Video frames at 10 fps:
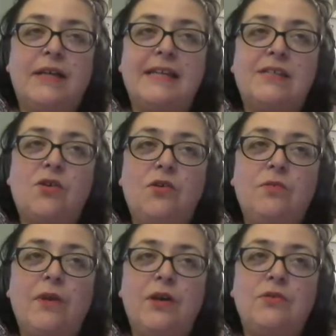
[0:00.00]
it's
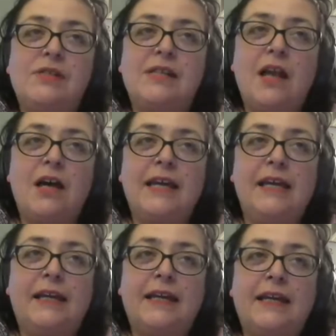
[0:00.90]
almost
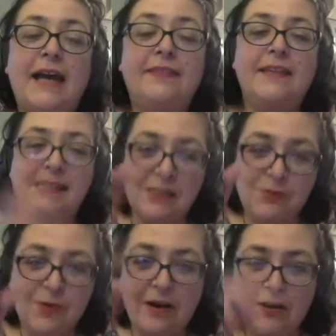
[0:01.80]
like, and this is
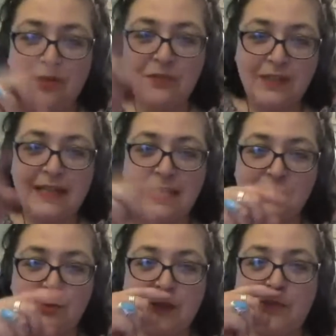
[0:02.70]
where I got the
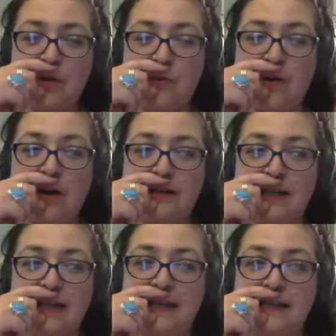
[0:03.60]
links with the Bhagwan,
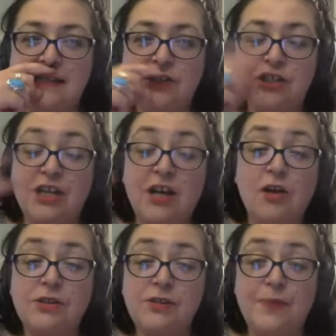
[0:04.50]
is she
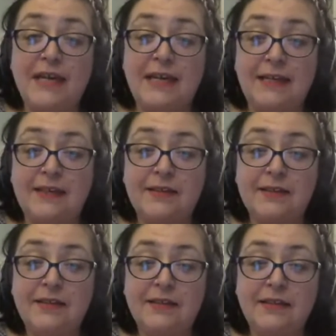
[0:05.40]
can't speak.
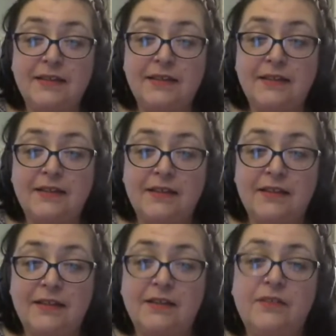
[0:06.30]

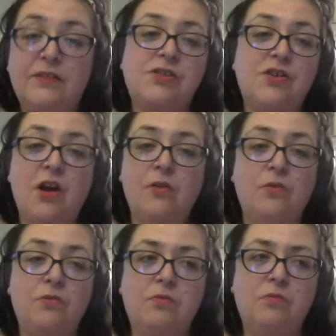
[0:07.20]
There's
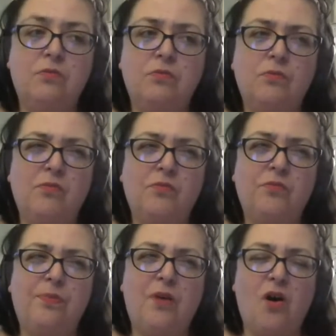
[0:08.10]
no
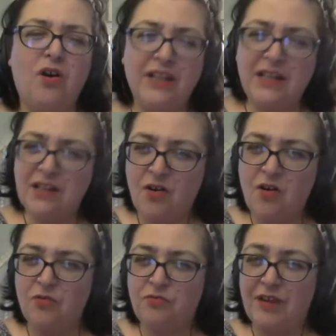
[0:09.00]
point
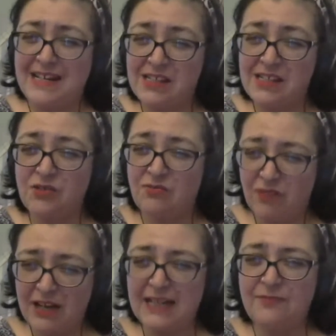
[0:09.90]
or reason
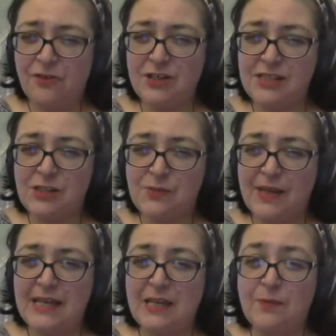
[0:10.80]
really for her to
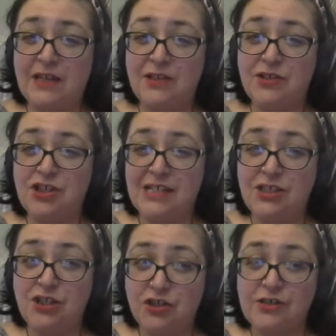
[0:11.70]
speak, because
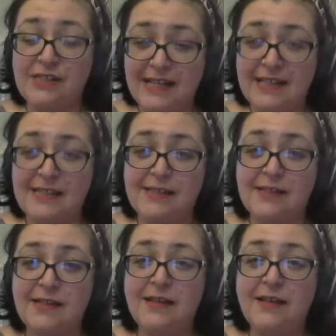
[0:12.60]
she just is